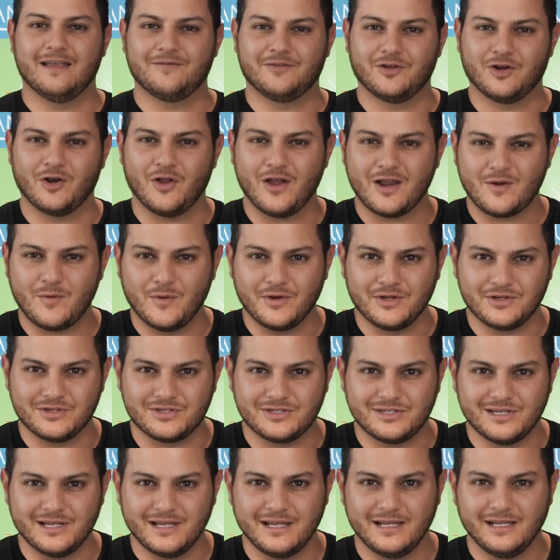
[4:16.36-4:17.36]
If you like what you
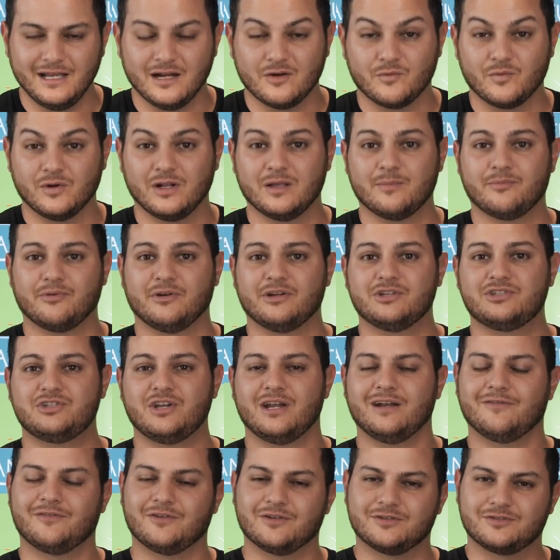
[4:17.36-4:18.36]
see, I'd really
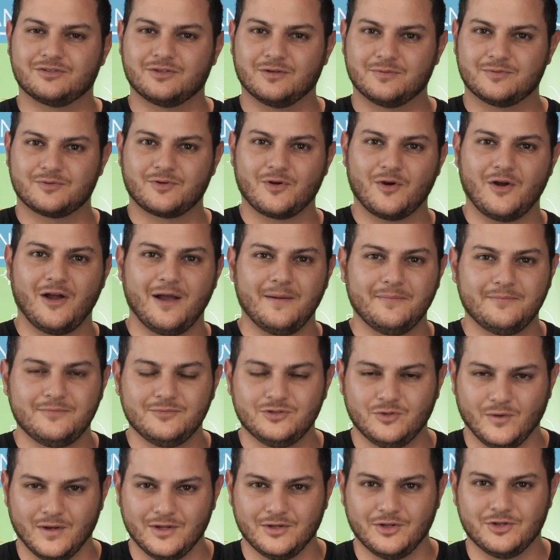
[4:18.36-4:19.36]
appreciate it if you could
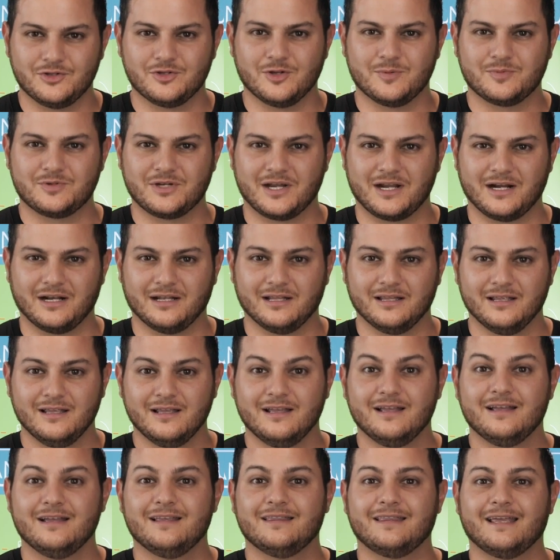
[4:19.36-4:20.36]
subscribe to our YouTube channel.
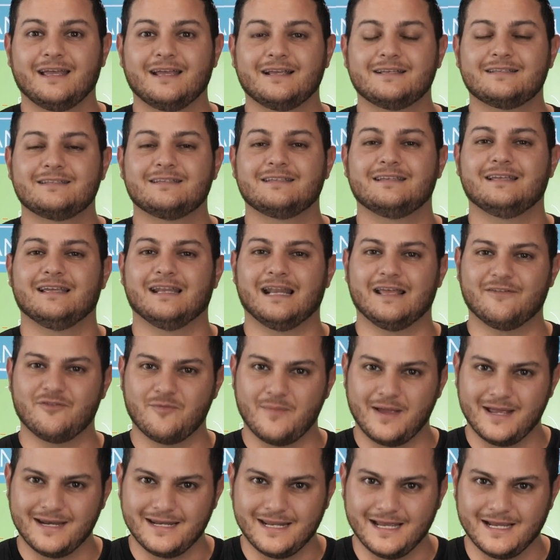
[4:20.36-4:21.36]
Thanks, and have
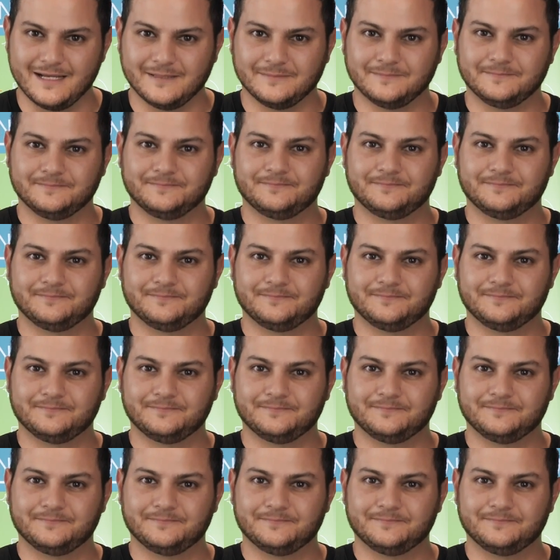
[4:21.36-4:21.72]
a mad day.